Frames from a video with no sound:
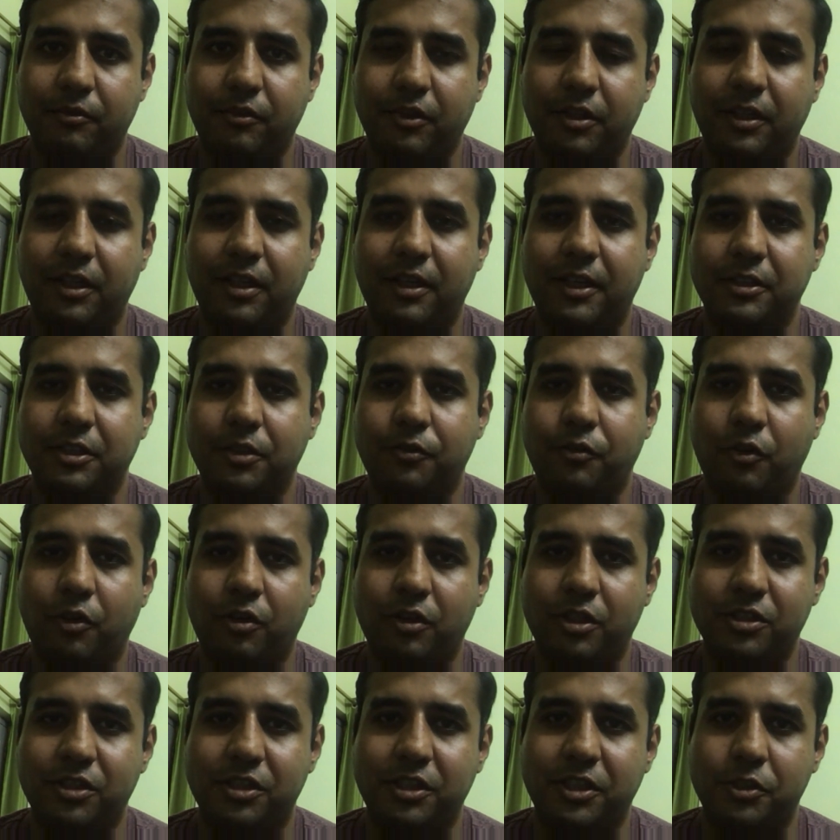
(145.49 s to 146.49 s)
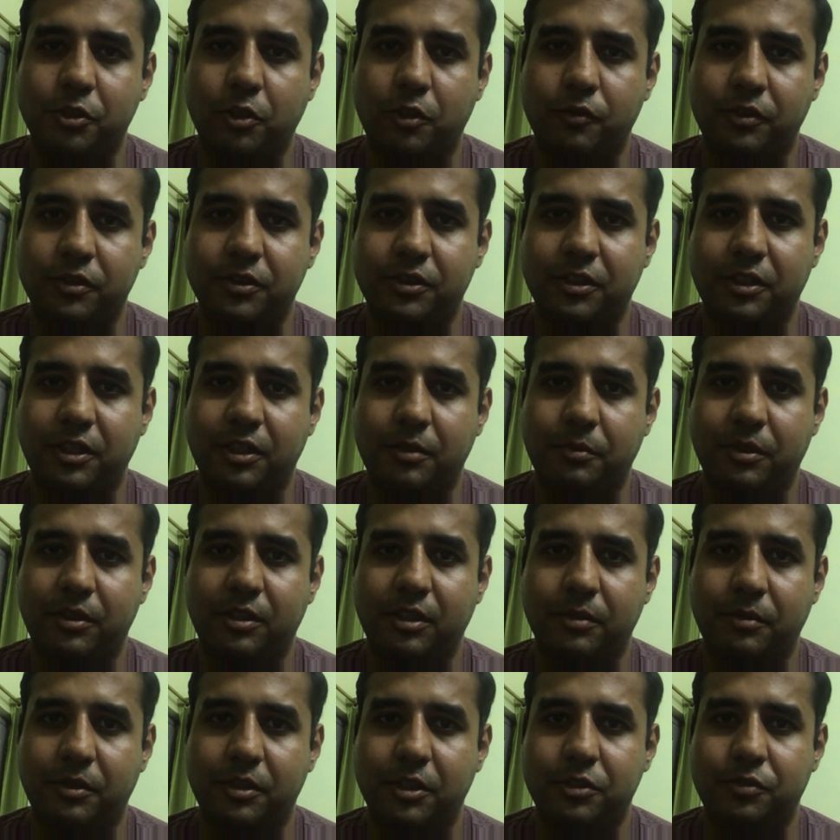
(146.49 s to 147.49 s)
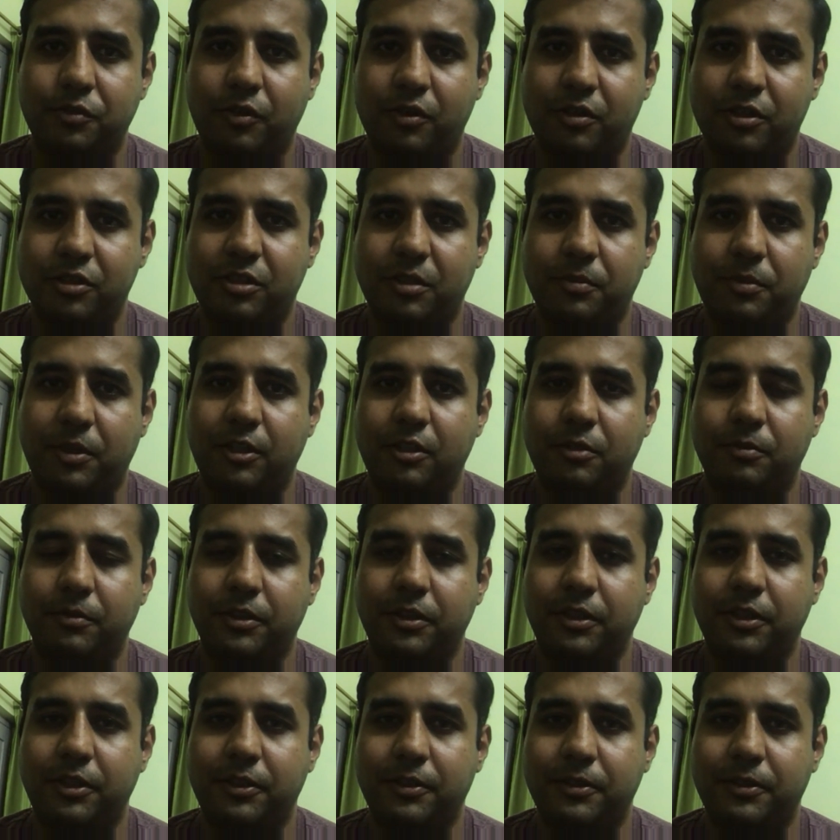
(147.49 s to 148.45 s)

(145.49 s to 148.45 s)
working as a forest range officer in Madhya Pradesh Forest Department.